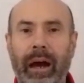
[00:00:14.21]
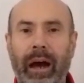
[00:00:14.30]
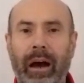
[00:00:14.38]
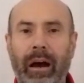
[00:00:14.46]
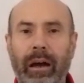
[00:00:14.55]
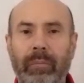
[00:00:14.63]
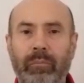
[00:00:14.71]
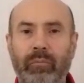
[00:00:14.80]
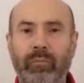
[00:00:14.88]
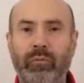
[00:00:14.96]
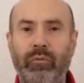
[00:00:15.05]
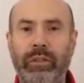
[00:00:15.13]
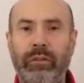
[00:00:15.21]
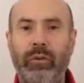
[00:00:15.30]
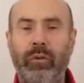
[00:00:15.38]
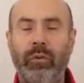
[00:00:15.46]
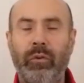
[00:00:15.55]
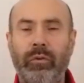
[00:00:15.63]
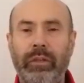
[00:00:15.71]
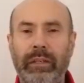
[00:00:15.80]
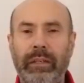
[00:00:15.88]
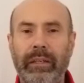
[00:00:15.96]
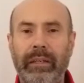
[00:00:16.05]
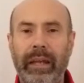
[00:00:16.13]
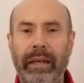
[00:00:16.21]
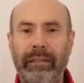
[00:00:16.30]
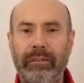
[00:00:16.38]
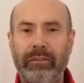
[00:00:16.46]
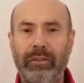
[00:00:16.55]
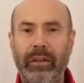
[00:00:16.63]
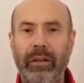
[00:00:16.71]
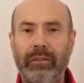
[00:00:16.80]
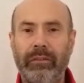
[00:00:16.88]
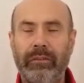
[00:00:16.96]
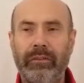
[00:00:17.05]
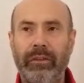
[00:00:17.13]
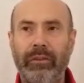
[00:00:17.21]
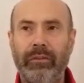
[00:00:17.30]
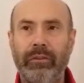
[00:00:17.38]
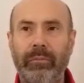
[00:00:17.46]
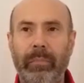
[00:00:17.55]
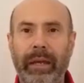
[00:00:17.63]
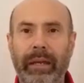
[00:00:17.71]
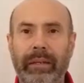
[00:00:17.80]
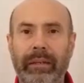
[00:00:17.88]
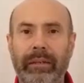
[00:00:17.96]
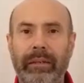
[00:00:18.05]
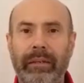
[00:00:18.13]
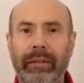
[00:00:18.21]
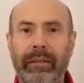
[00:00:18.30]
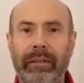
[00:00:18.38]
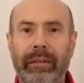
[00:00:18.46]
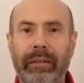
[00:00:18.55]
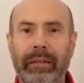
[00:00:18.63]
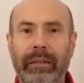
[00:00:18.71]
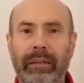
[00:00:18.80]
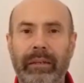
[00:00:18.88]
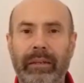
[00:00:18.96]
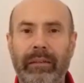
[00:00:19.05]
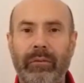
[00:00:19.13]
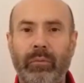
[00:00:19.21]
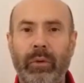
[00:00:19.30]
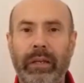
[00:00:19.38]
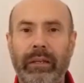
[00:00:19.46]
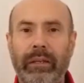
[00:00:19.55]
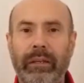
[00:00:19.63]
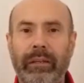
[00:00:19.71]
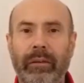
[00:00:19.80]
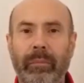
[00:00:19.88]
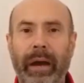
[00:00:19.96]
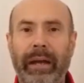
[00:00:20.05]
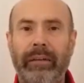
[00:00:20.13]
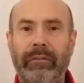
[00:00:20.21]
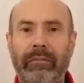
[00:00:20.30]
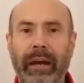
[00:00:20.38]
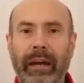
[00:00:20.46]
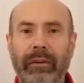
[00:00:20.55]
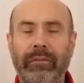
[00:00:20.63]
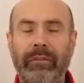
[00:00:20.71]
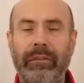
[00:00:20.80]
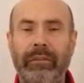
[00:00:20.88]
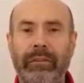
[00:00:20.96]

I'm recording in nature, so you may hear the wind in the background.